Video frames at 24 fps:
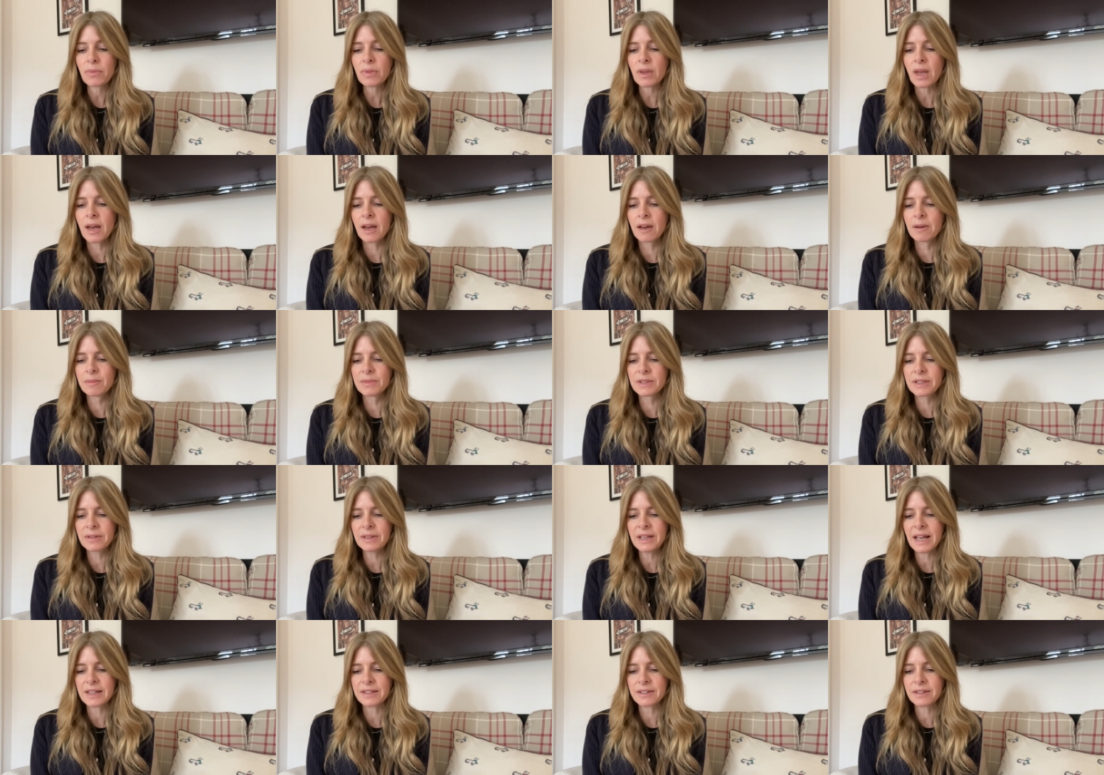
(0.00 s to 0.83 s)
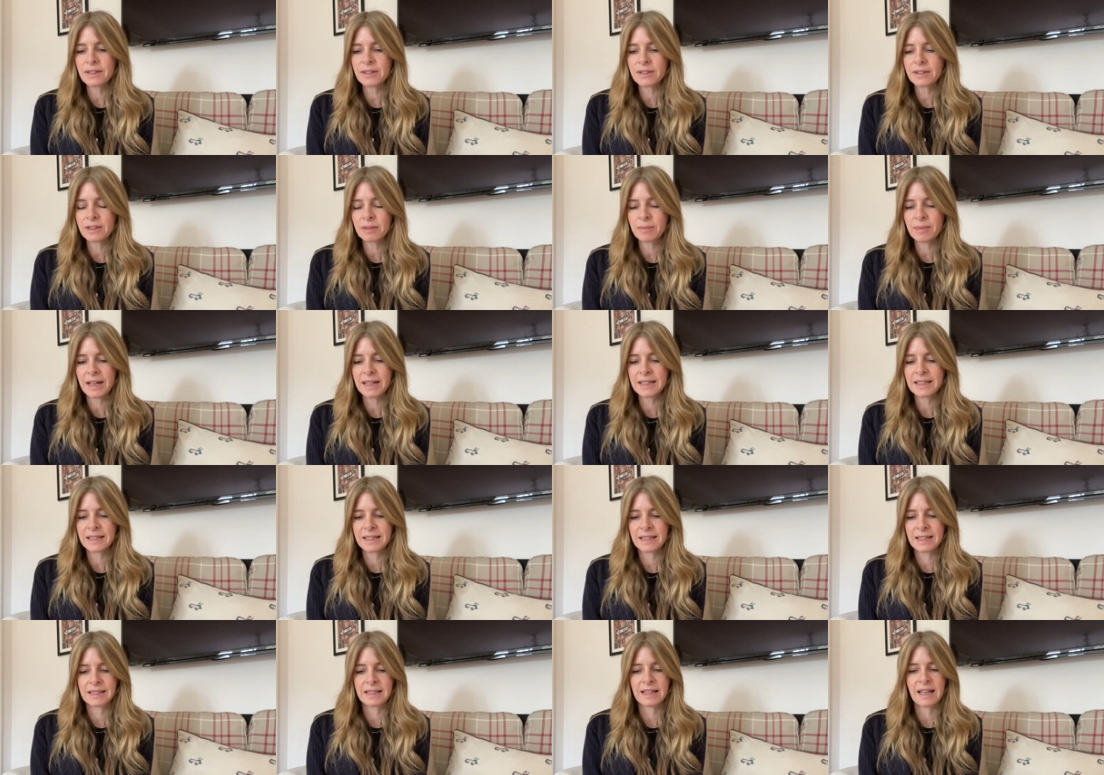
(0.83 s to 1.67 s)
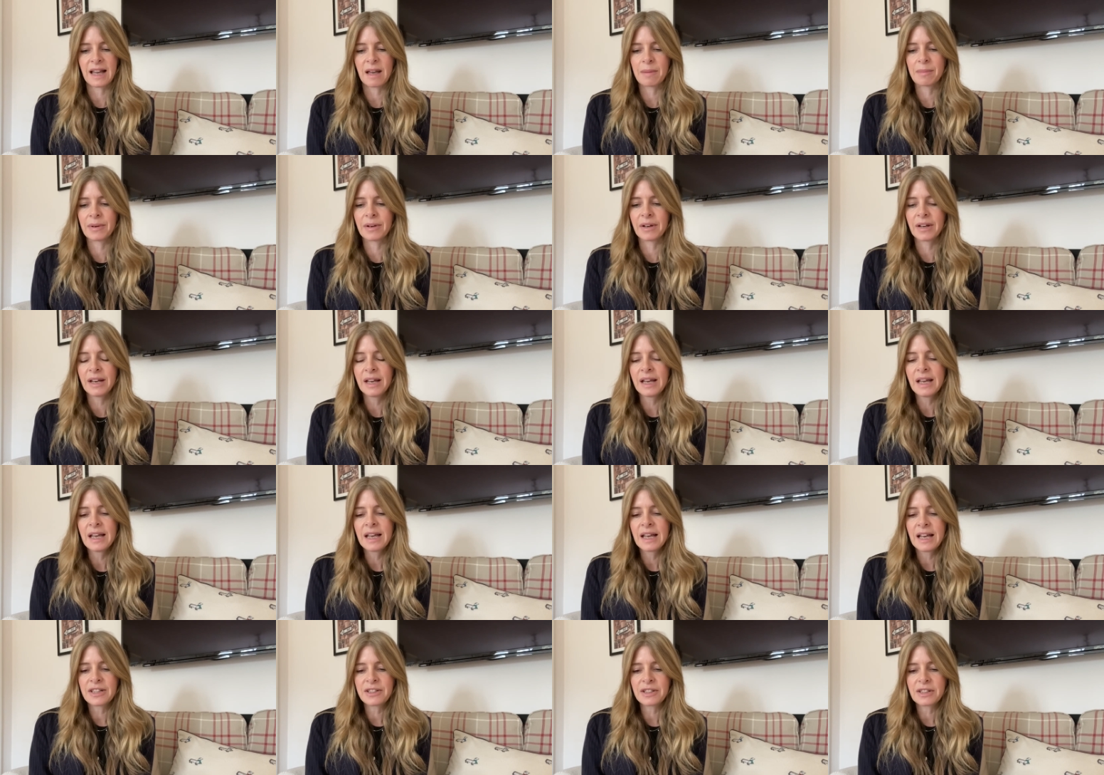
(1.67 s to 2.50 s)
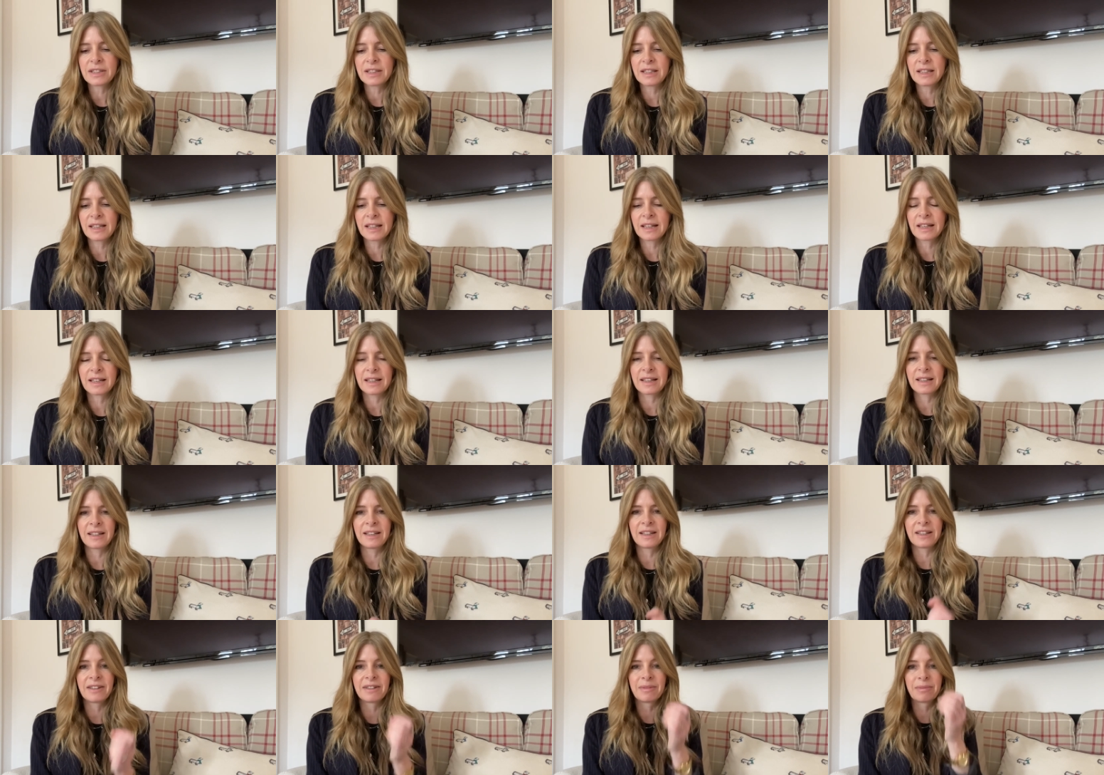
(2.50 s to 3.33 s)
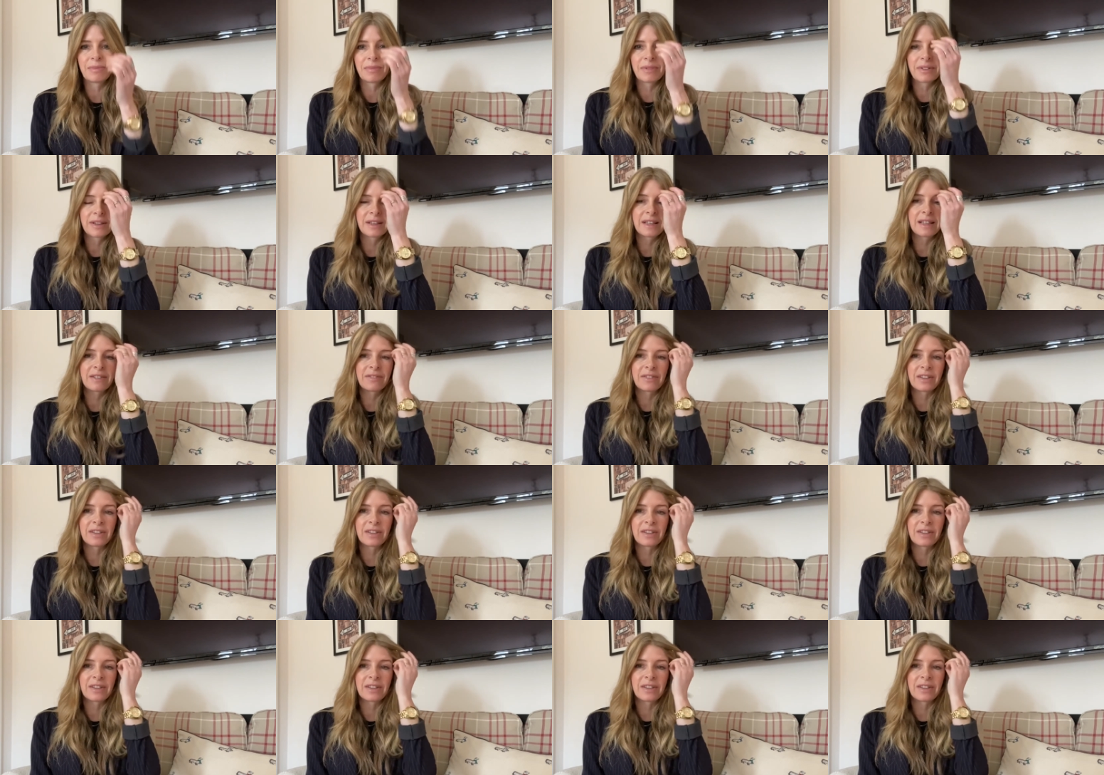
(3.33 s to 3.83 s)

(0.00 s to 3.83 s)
So there's some ideas there, but I just think, giving